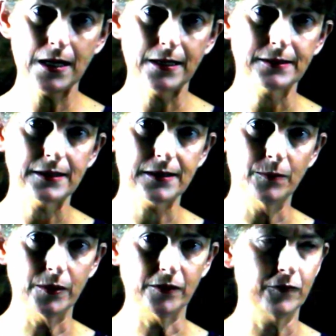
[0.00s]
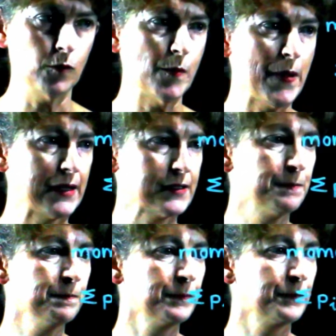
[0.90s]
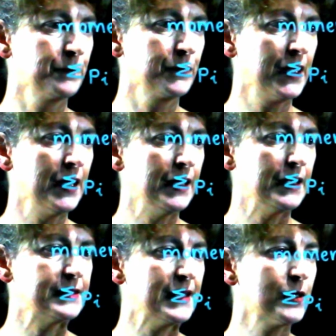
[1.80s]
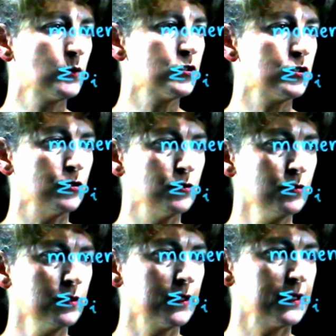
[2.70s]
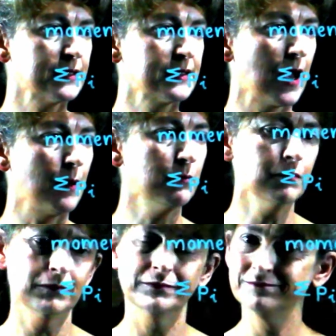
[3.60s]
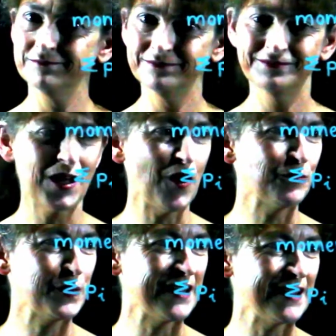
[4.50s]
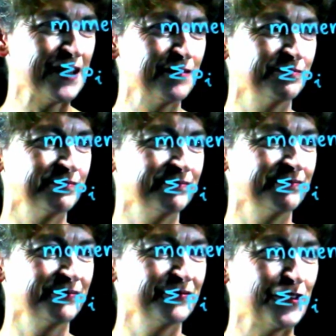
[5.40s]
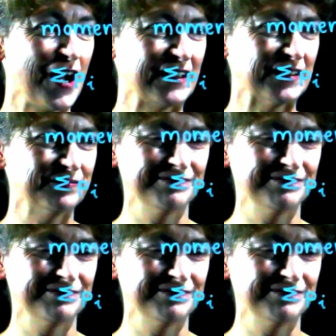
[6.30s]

is the symbol for momentum, is equal to the sum of P final.